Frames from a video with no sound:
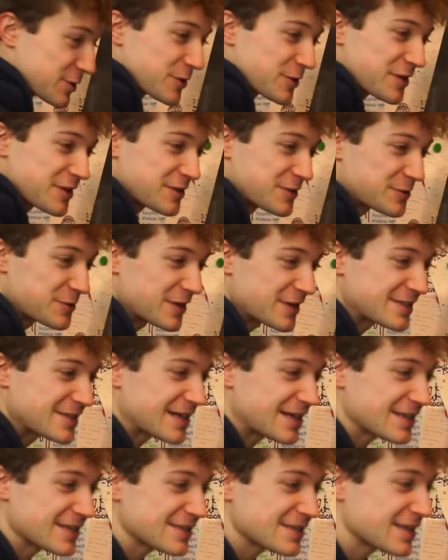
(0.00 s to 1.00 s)
that you guys
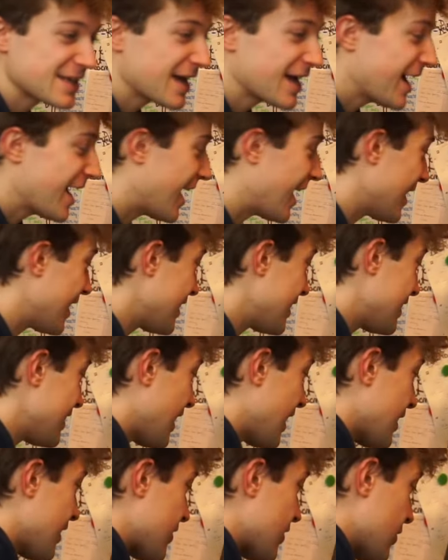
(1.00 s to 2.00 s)
asked,
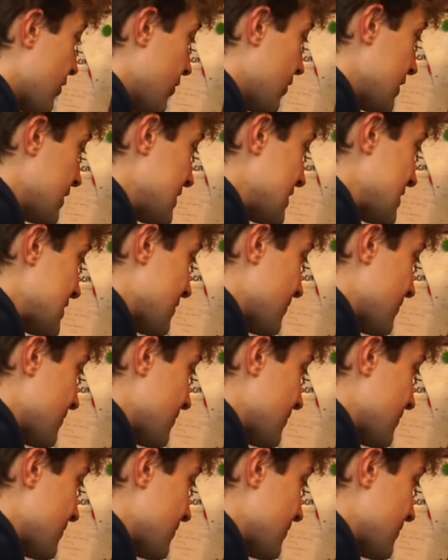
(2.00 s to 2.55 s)
I thought,